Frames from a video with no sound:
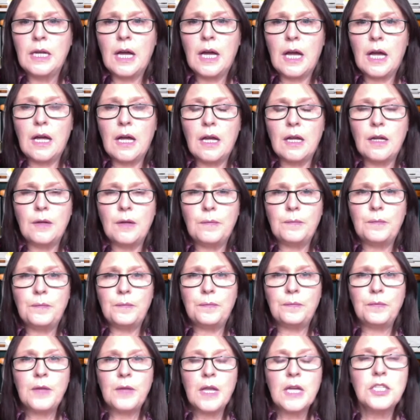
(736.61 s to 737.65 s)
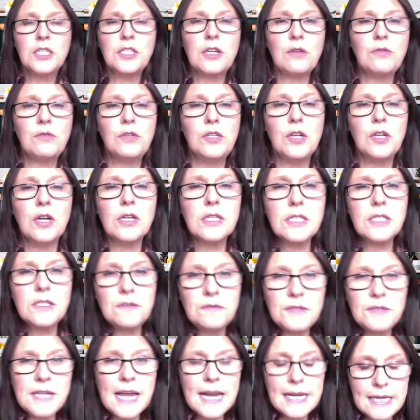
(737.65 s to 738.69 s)
So lots of
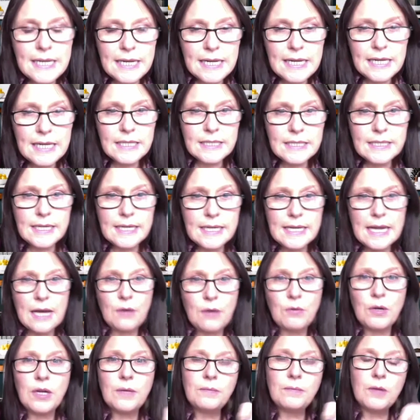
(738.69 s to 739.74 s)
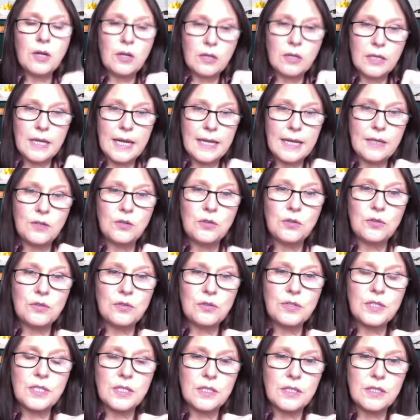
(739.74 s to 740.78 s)
techniques in our online
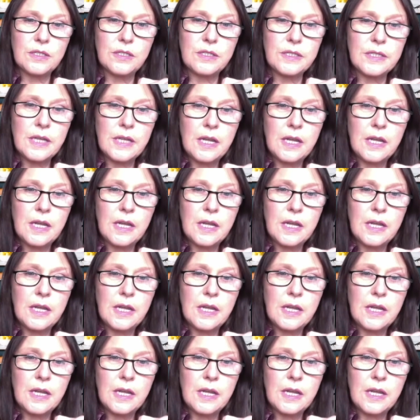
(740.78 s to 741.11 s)
courses.